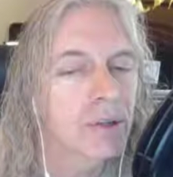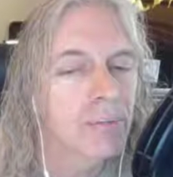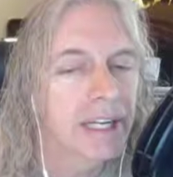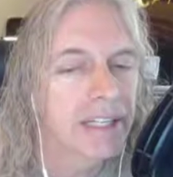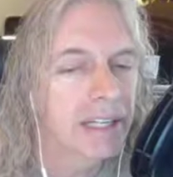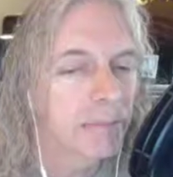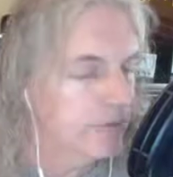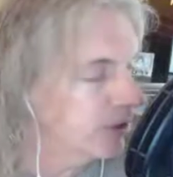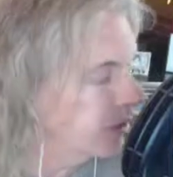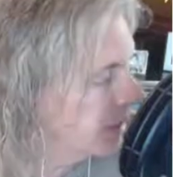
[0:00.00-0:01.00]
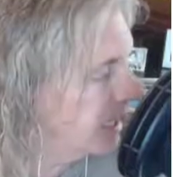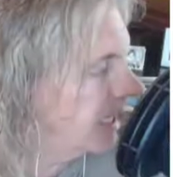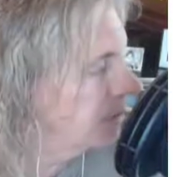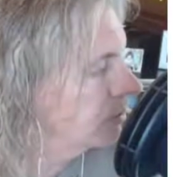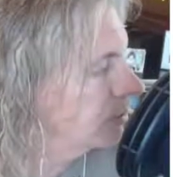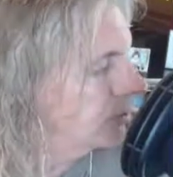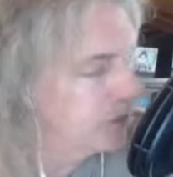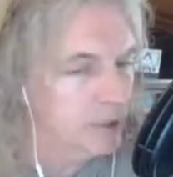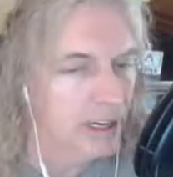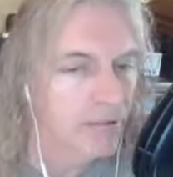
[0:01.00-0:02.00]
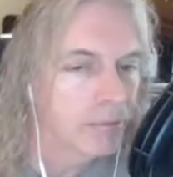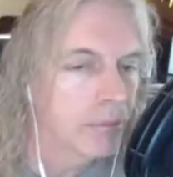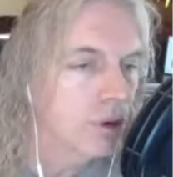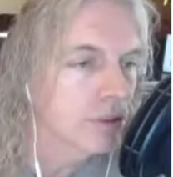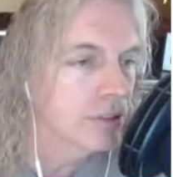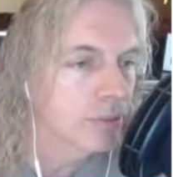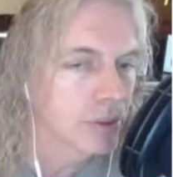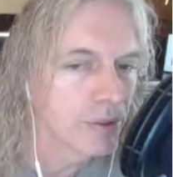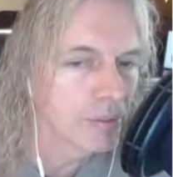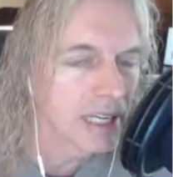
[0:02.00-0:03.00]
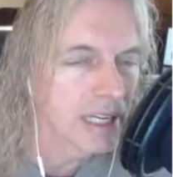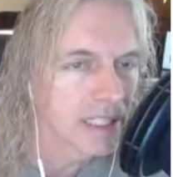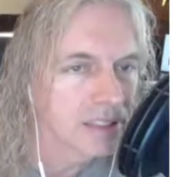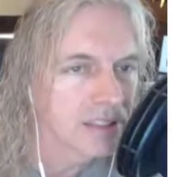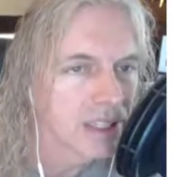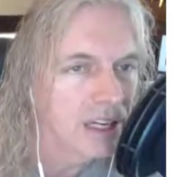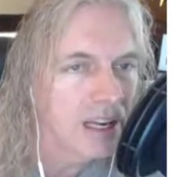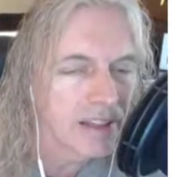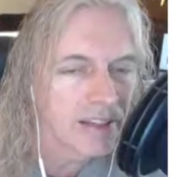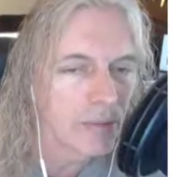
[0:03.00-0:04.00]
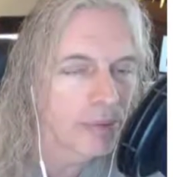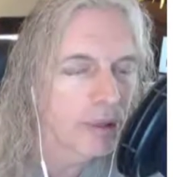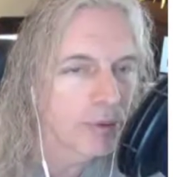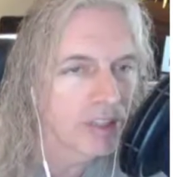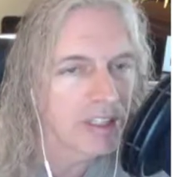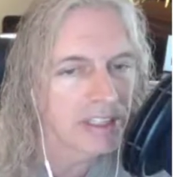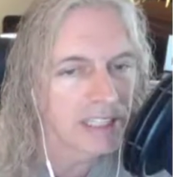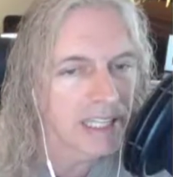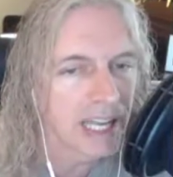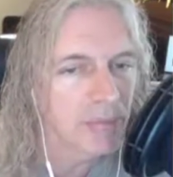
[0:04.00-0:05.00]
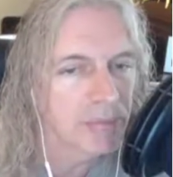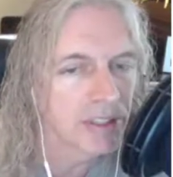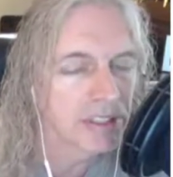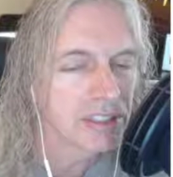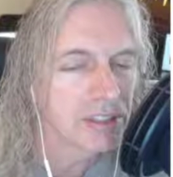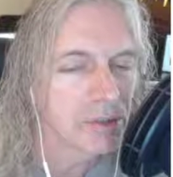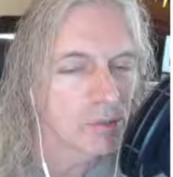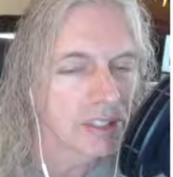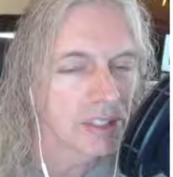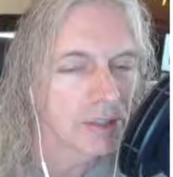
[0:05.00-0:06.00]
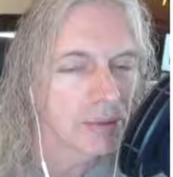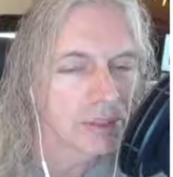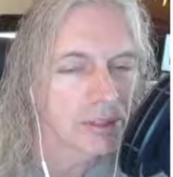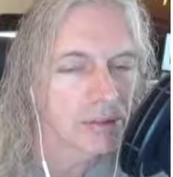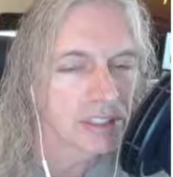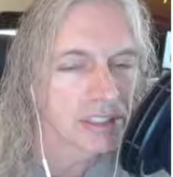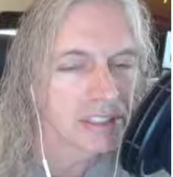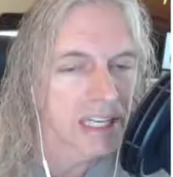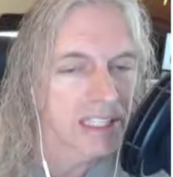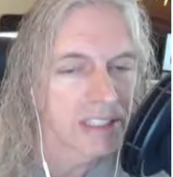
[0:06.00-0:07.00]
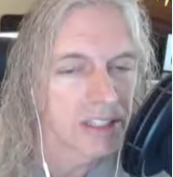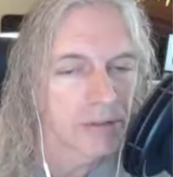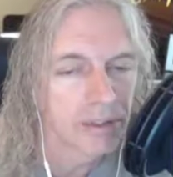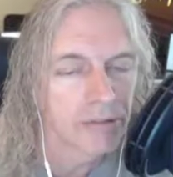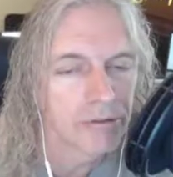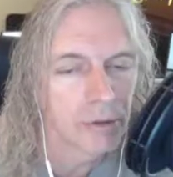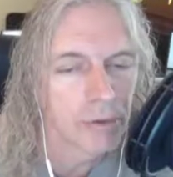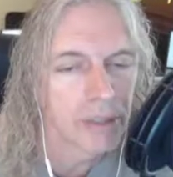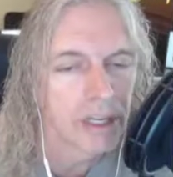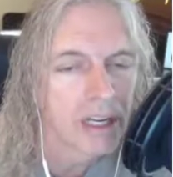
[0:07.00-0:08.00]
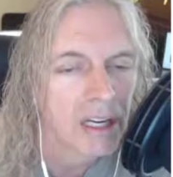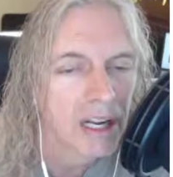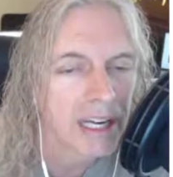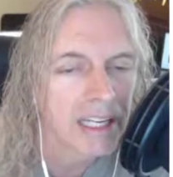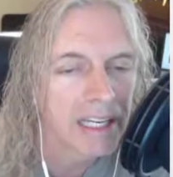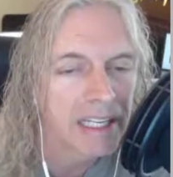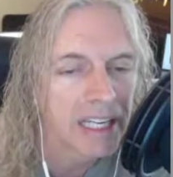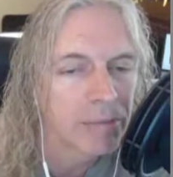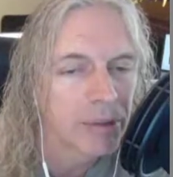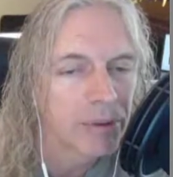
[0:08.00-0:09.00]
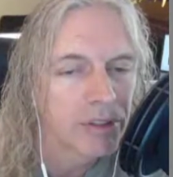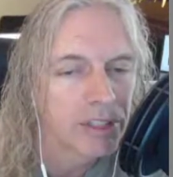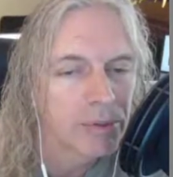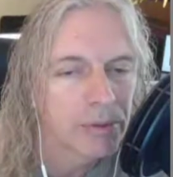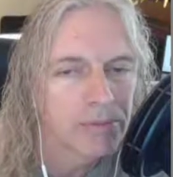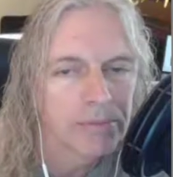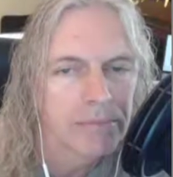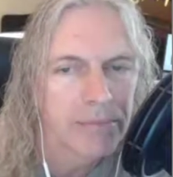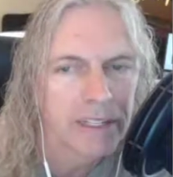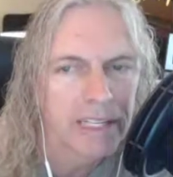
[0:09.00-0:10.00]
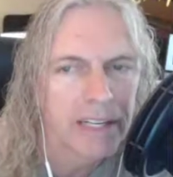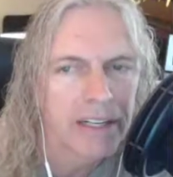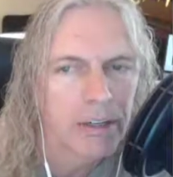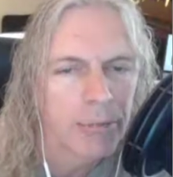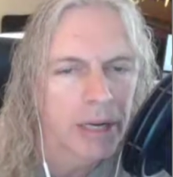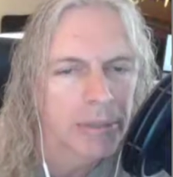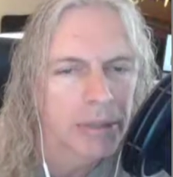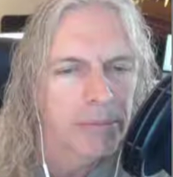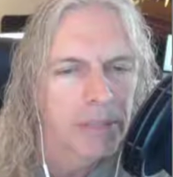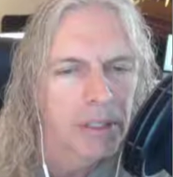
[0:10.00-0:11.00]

domain name for your account. So if you have multiple domains, they'll be within this account, but this is the one that you will use to sign in going forward. I kind of came up with this one. Get out of here, pop up.